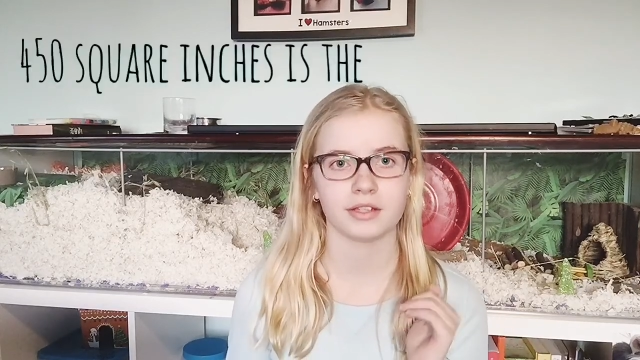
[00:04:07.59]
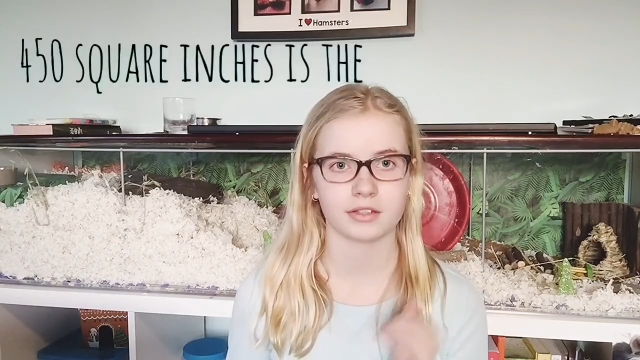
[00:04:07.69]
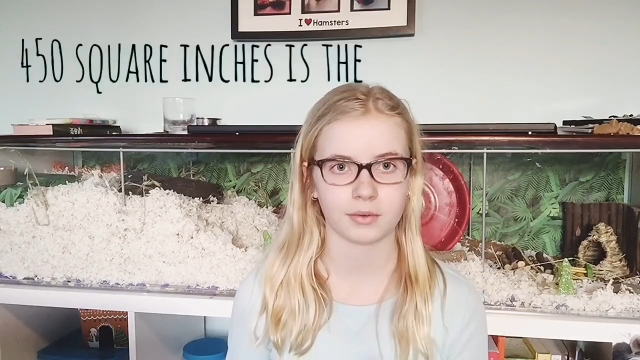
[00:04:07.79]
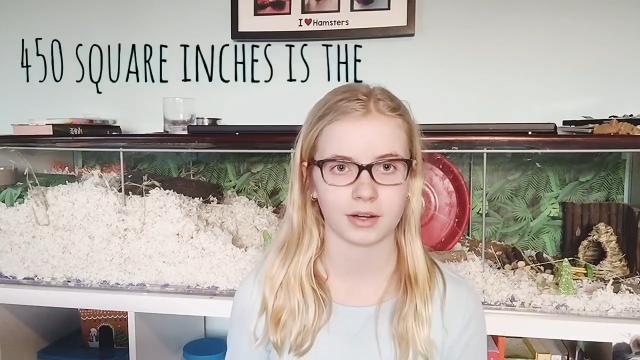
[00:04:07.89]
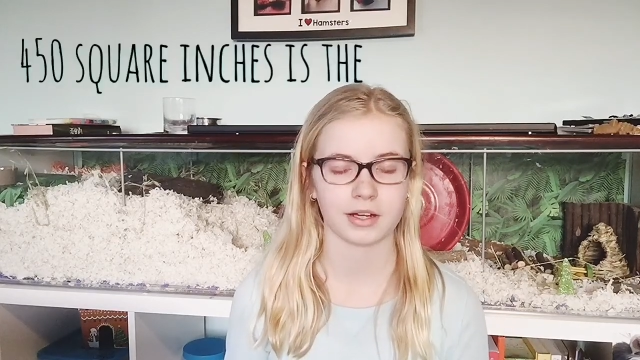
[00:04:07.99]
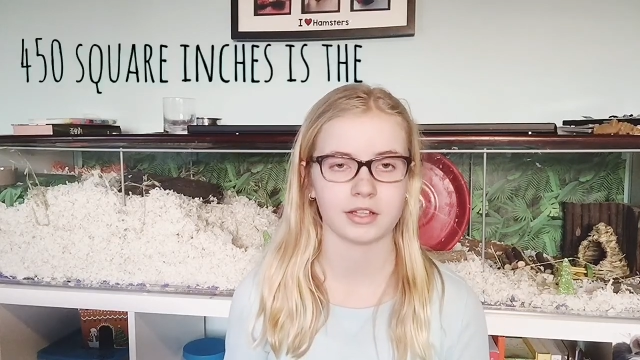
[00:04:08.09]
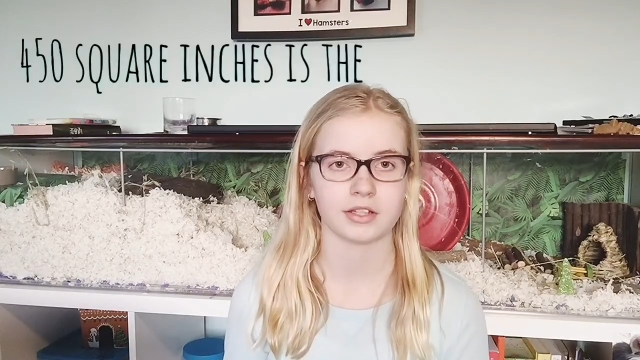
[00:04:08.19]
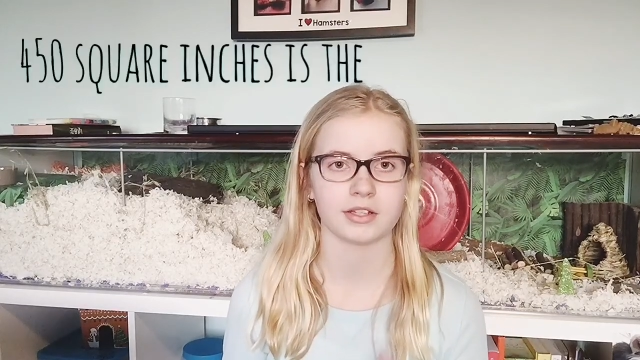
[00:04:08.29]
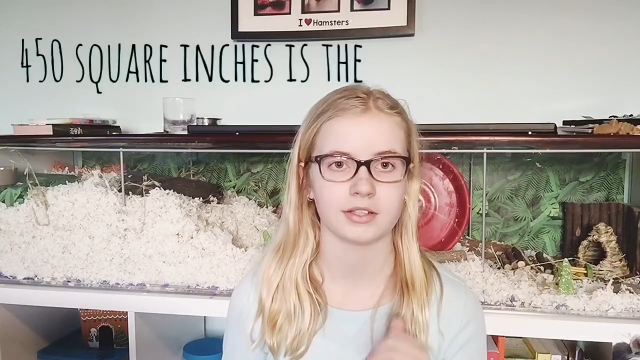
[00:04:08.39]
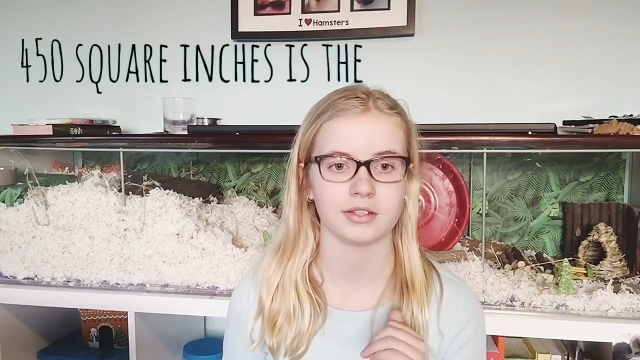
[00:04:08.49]
square
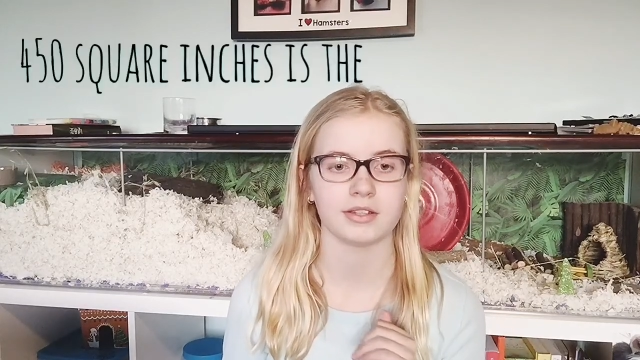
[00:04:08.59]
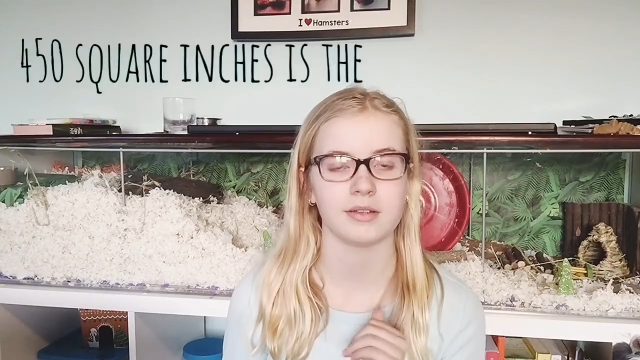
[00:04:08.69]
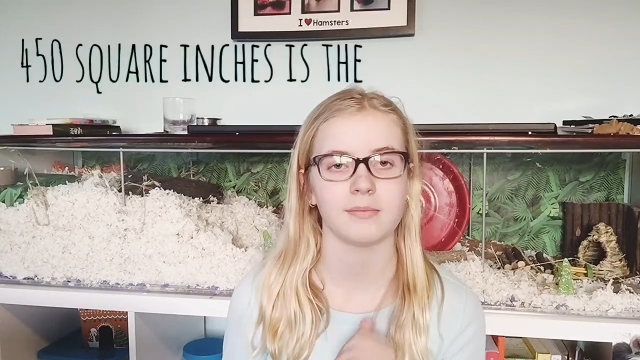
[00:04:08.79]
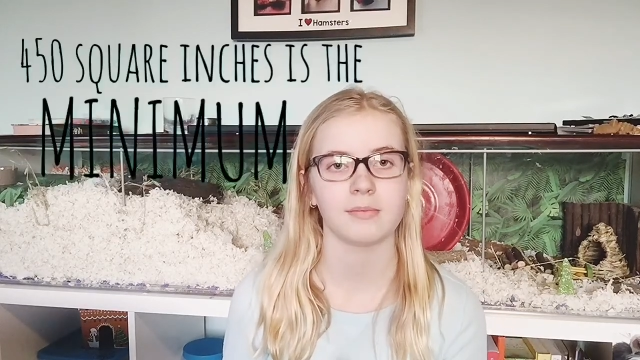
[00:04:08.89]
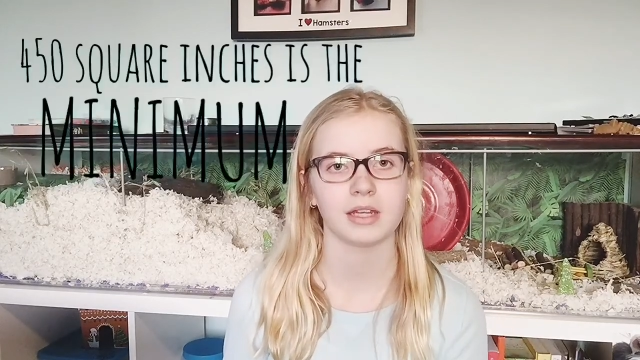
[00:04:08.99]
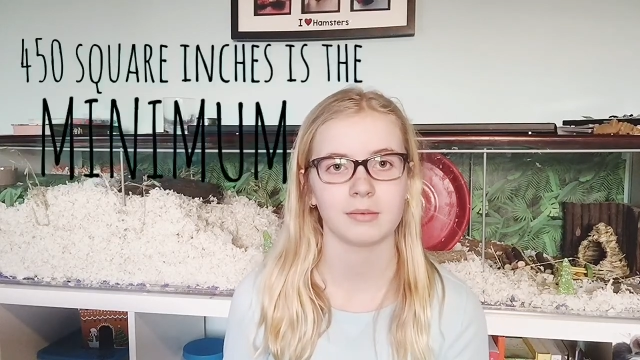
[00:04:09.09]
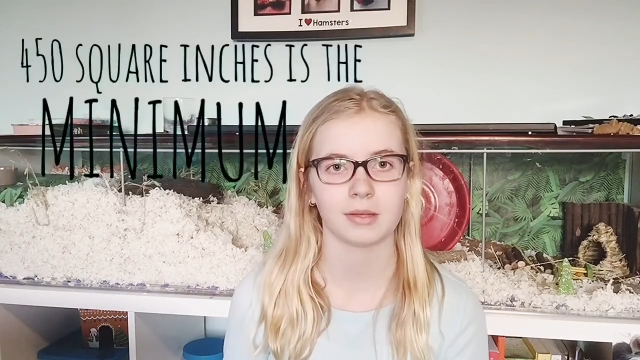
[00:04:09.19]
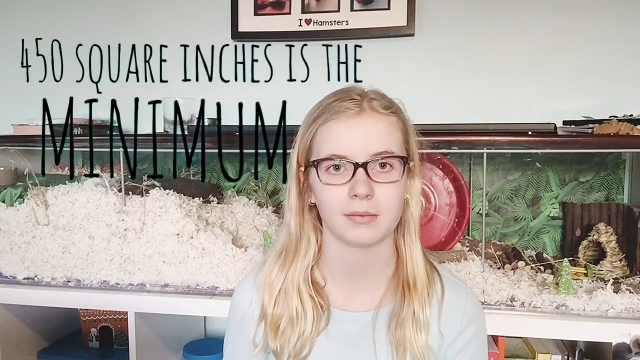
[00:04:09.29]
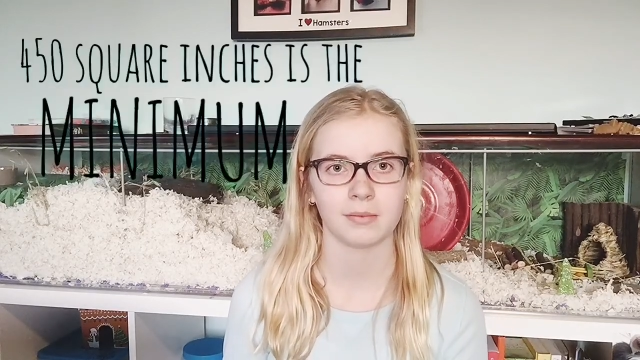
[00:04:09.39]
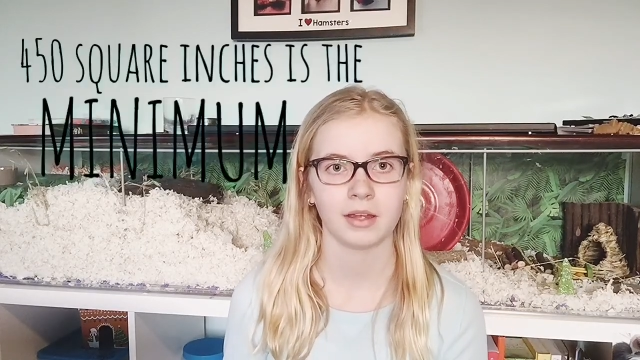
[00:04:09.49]
inches is the
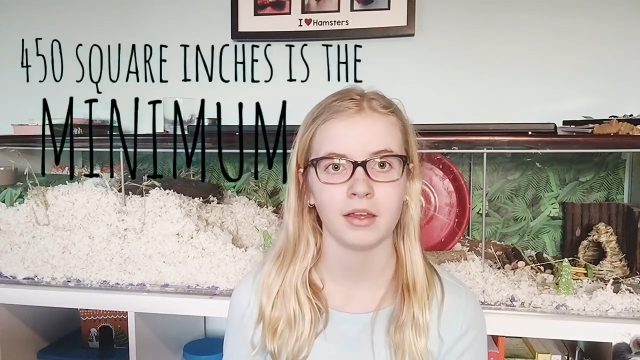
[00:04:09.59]
minimum.